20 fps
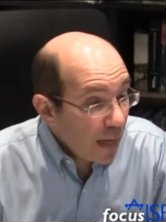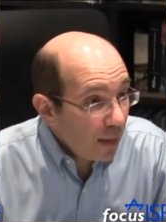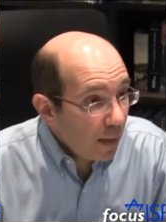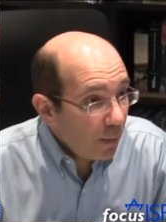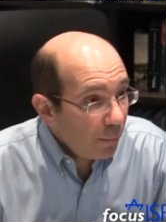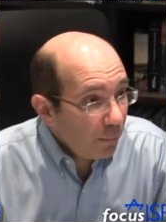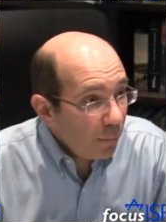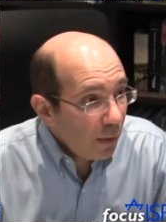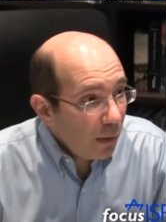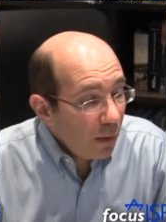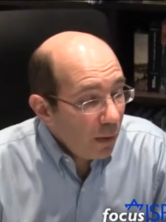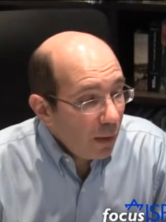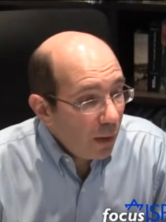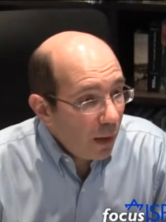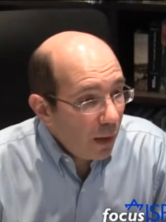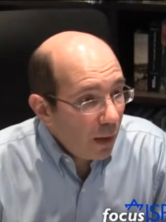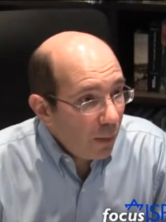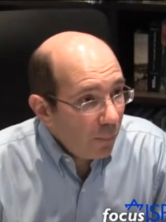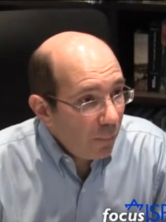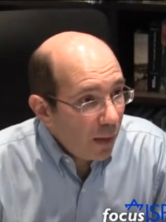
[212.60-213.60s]
Gil
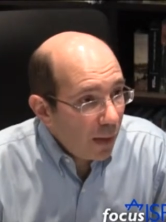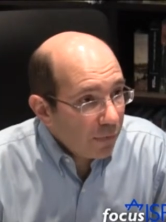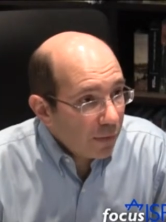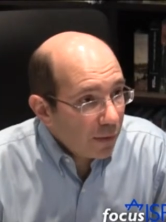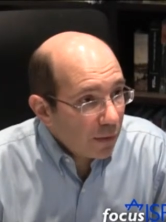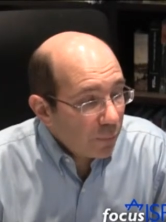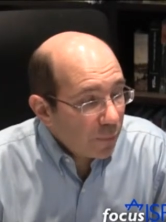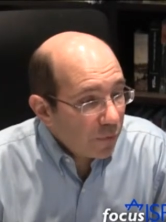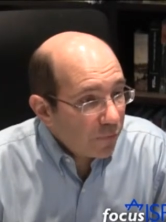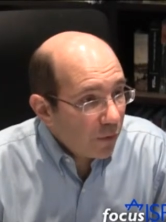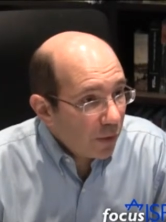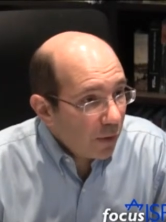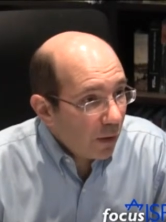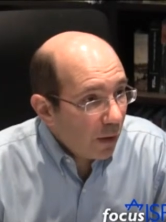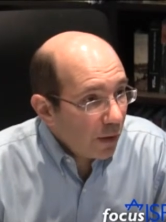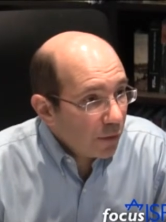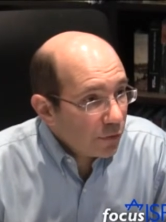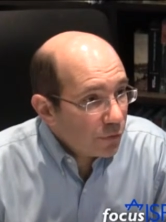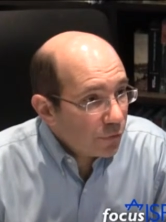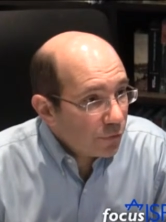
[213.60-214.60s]
Troy, history
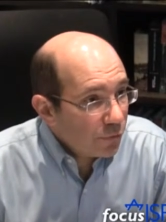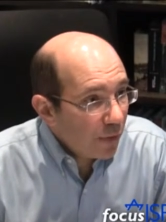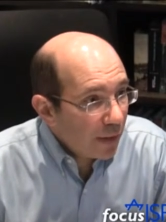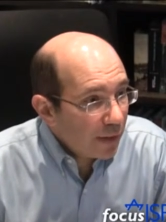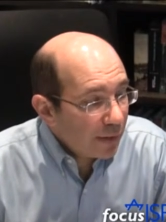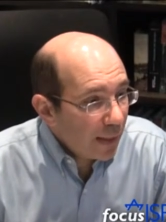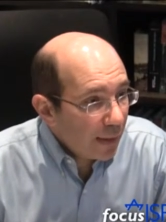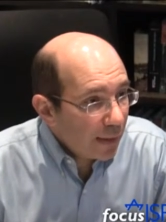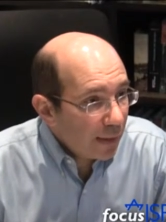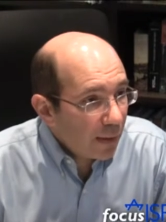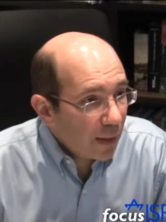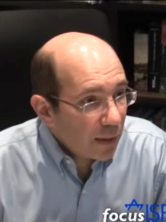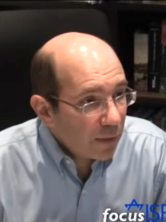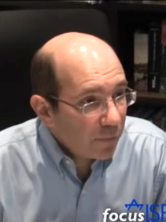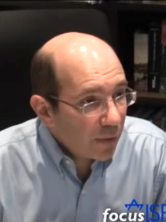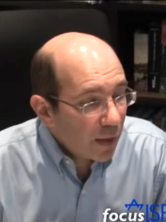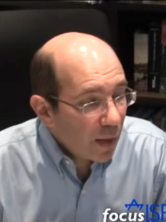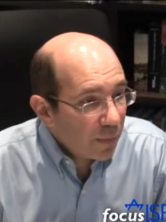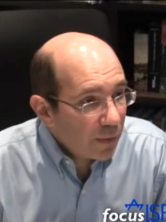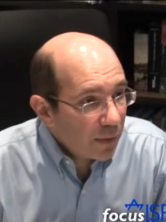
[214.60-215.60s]
professor at McGill
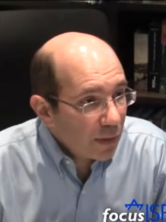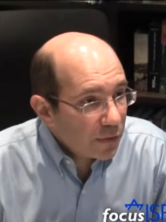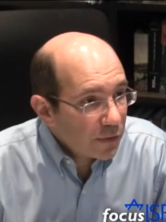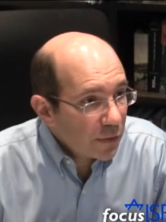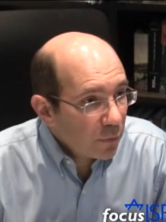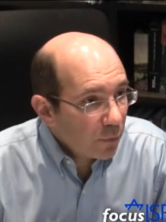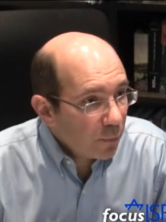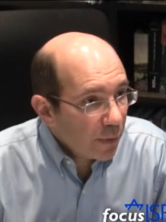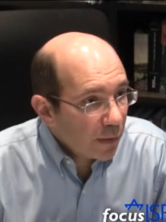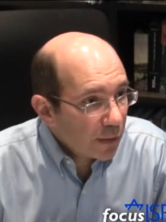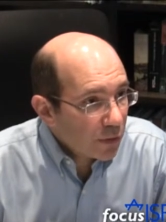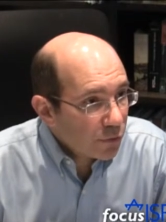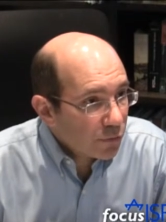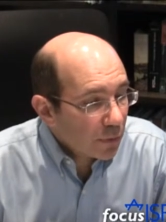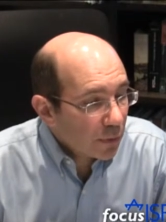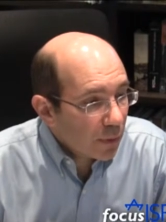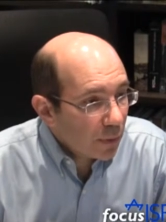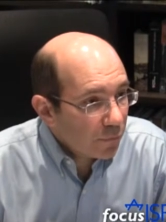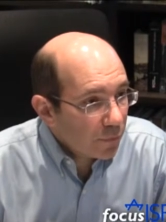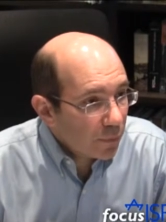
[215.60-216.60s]
University, explained
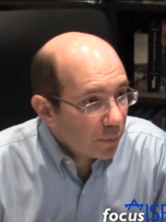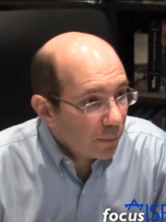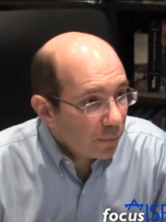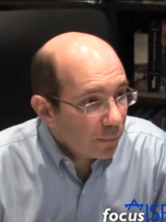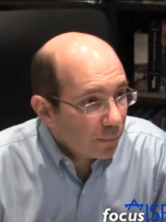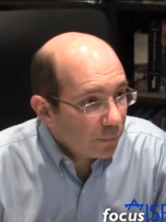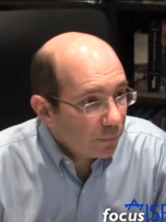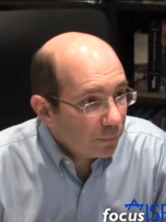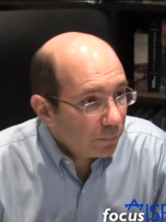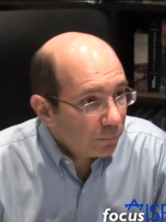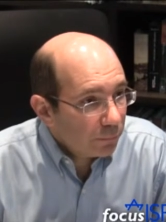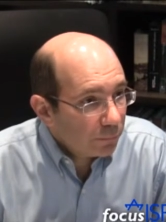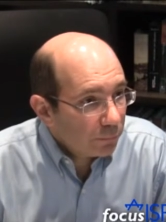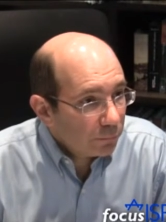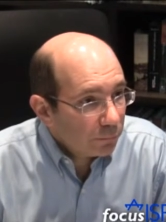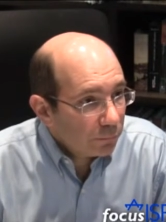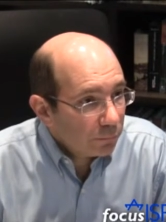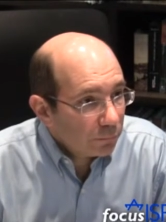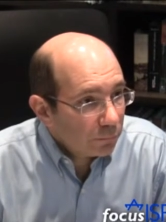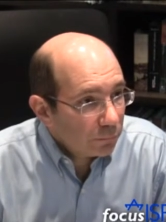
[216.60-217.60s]
his understanding of the
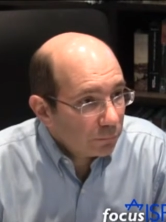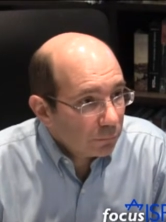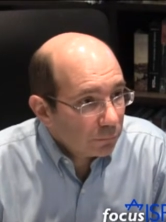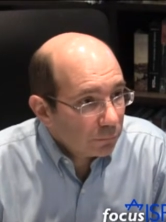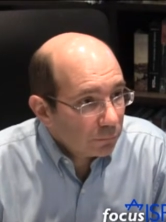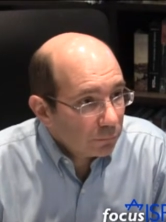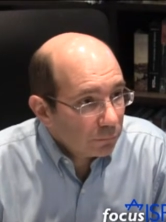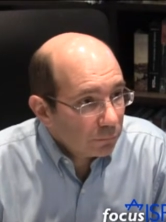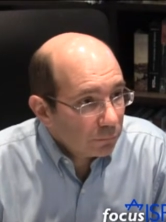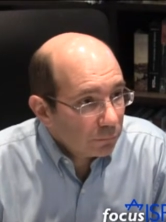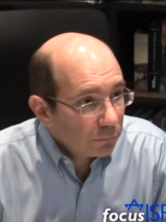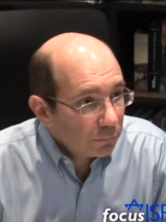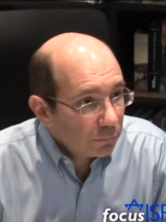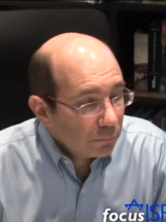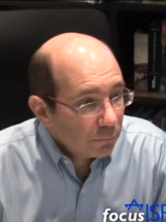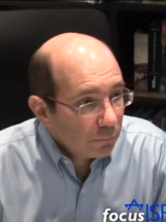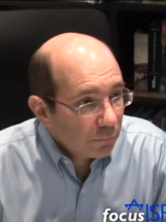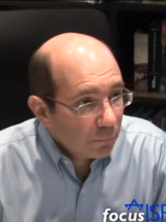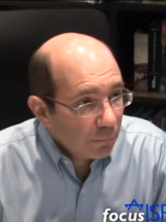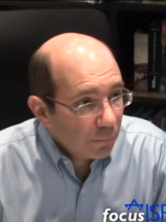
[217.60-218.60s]
negotiations
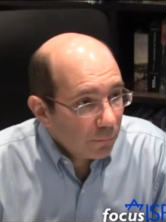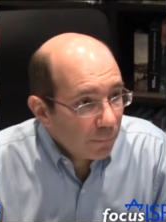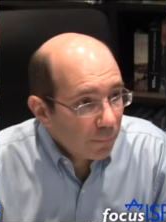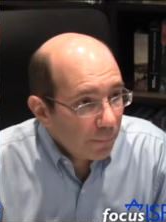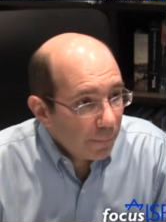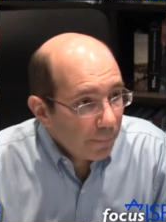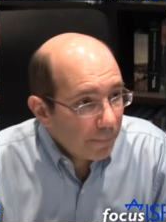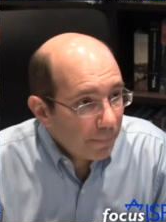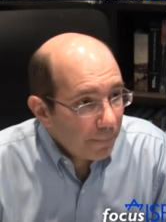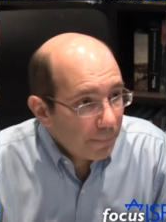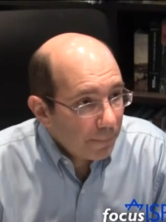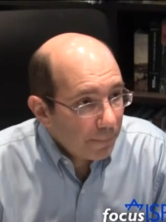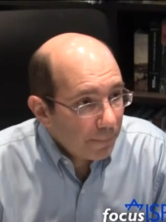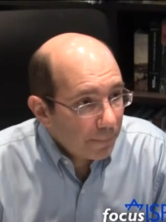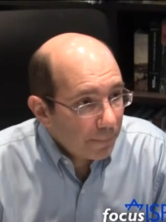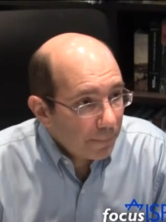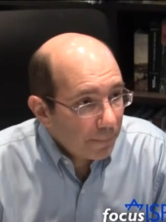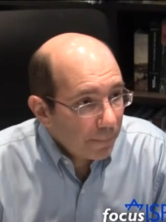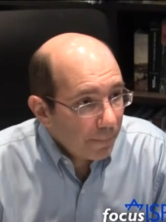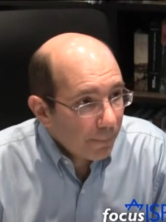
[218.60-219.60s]
over Iran's
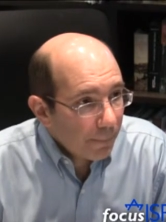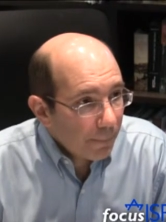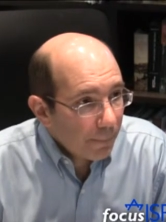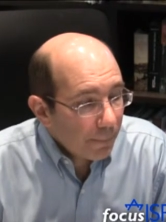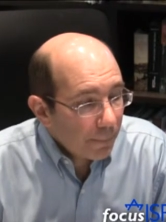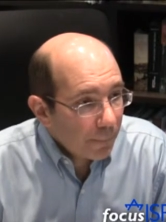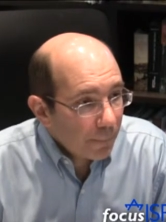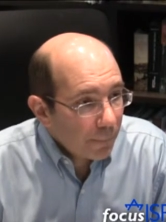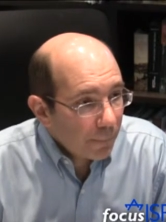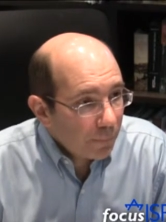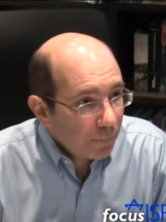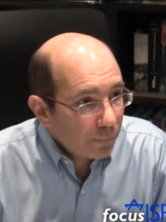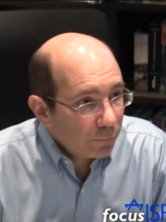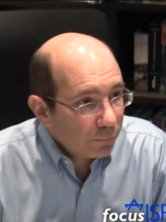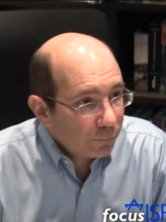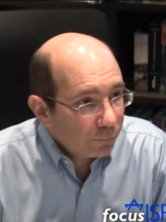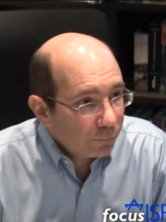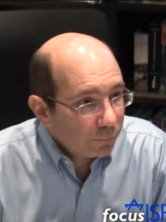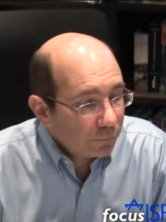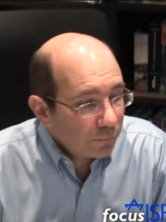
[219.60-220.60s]
nuclear energy program.
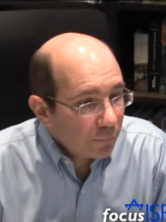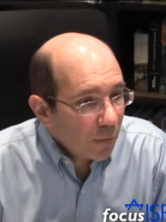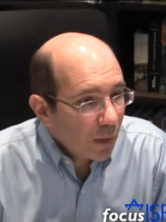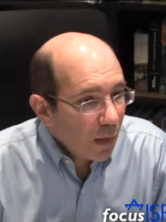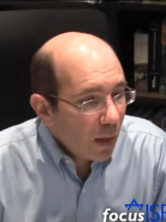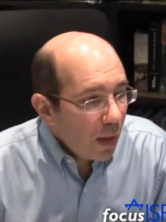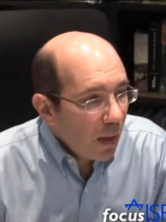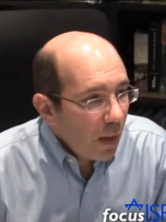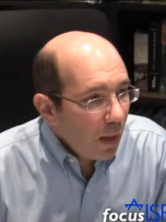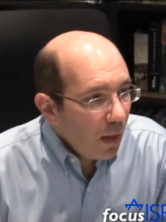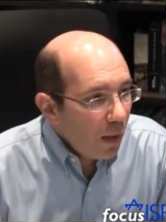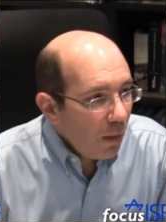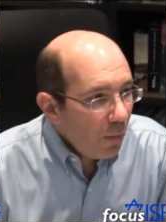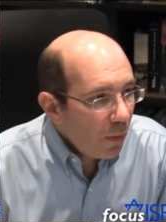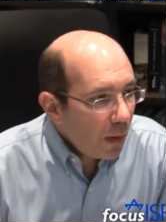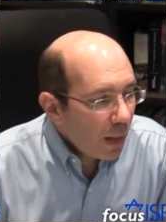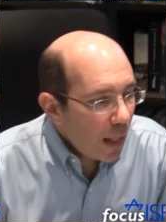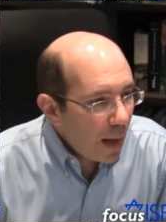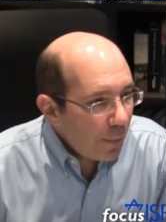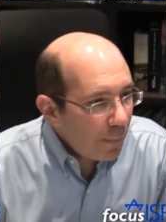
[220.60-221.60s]

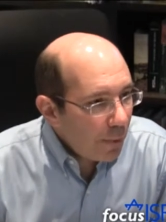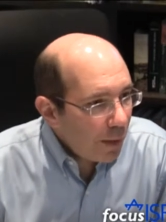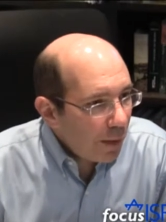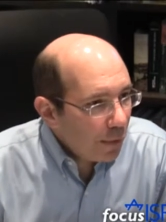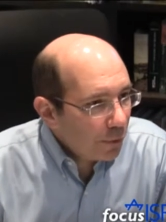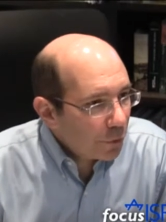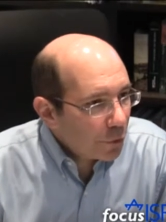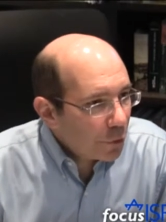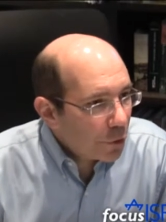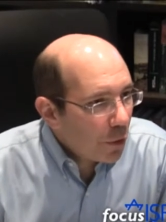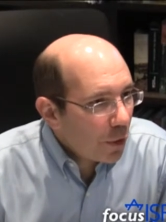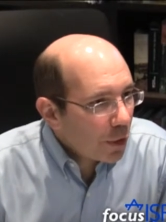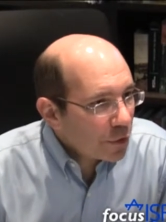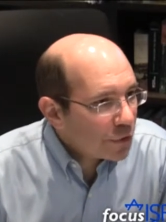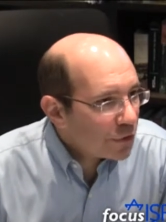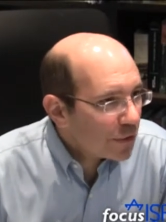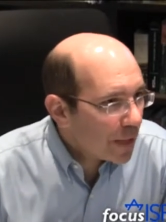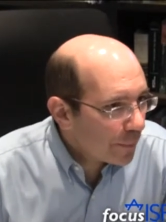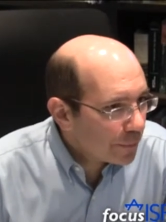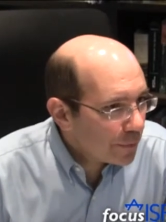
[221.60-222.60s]
Well, I'm a
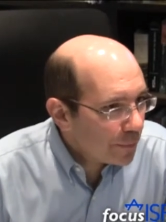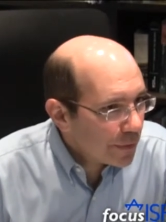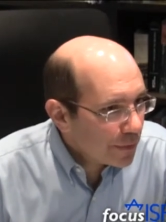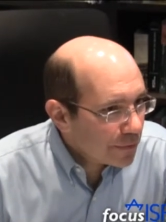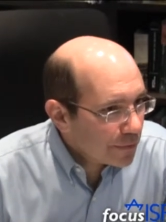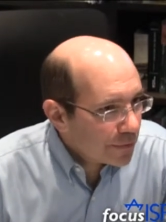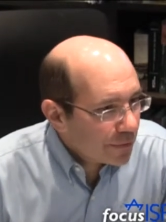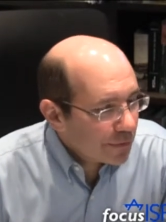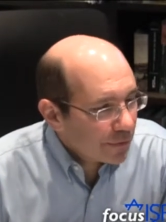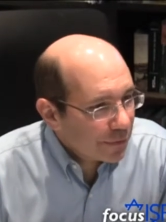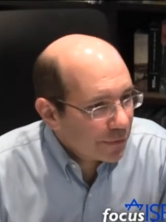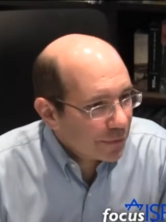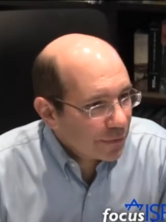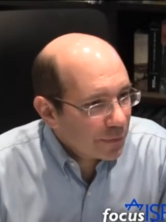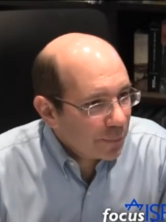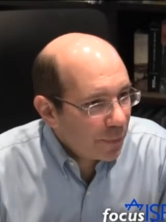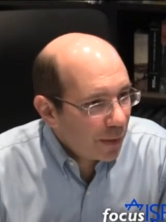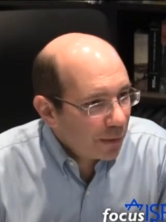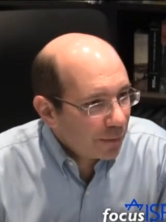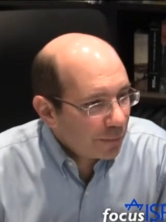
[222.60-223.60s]
cautious optimist,
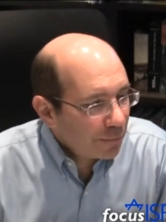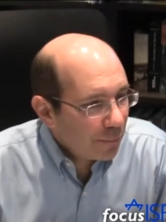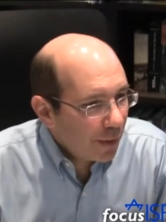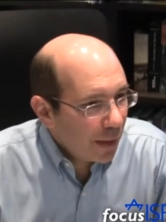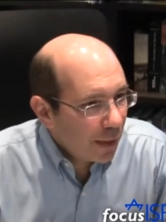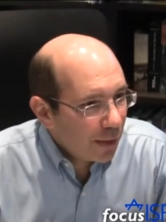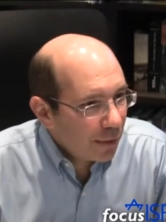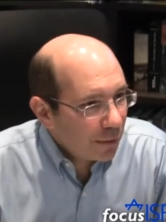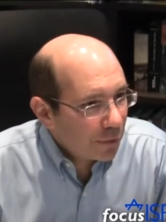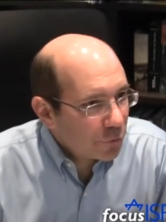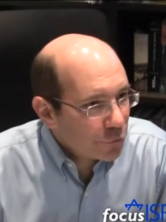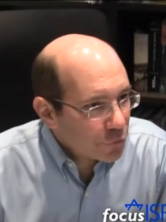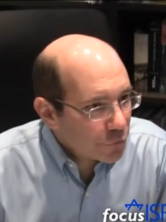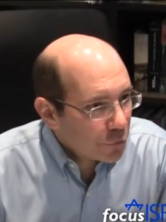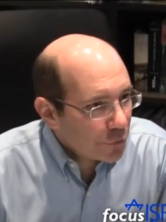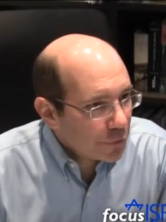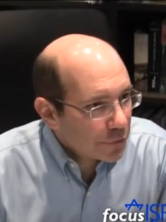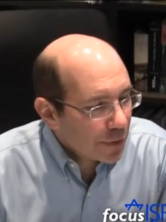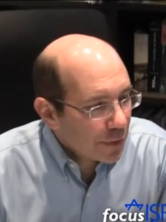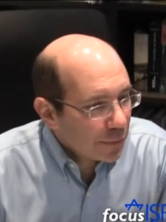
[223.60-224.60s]
despite my
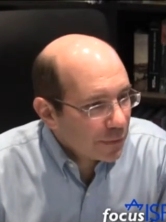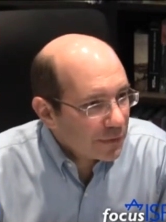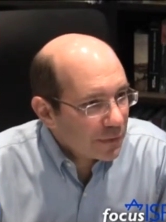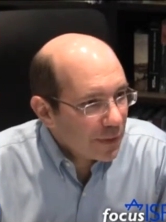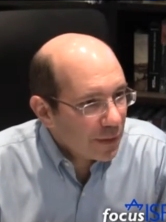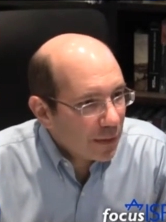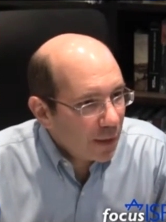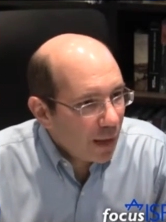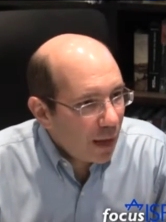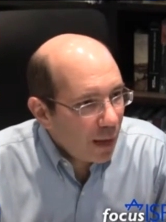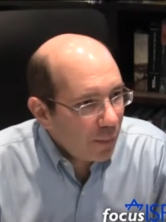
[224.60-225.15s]
concerns, I would say.